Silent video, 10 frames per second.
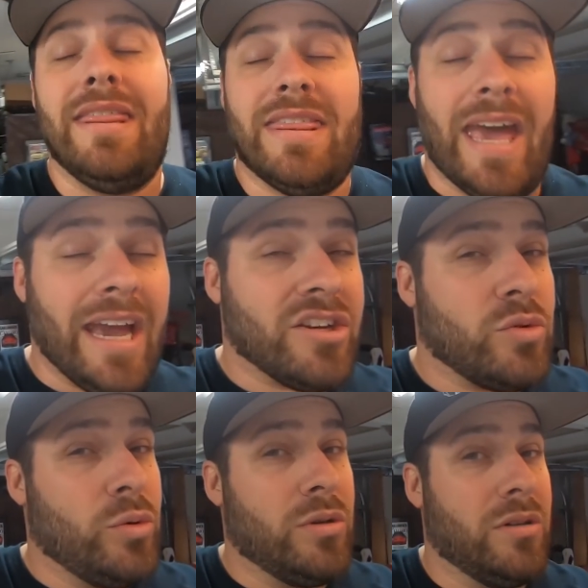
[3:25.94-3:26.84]
the
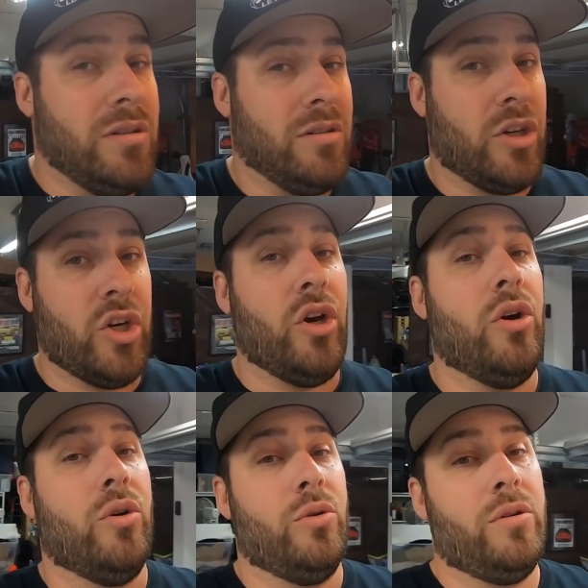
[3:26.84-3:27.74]
actual
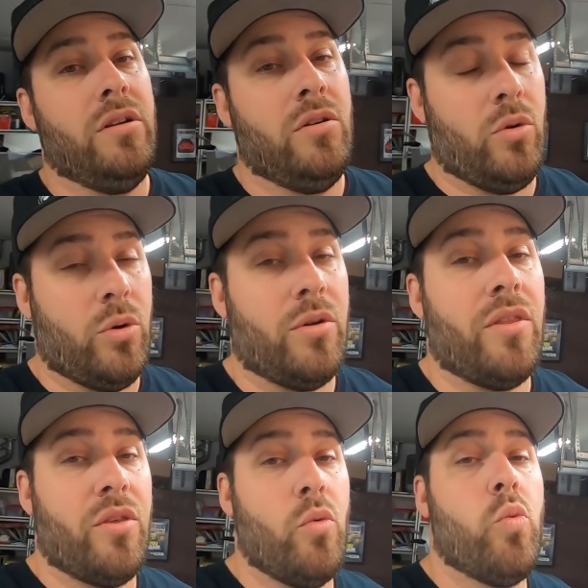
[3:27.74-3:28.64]
code or the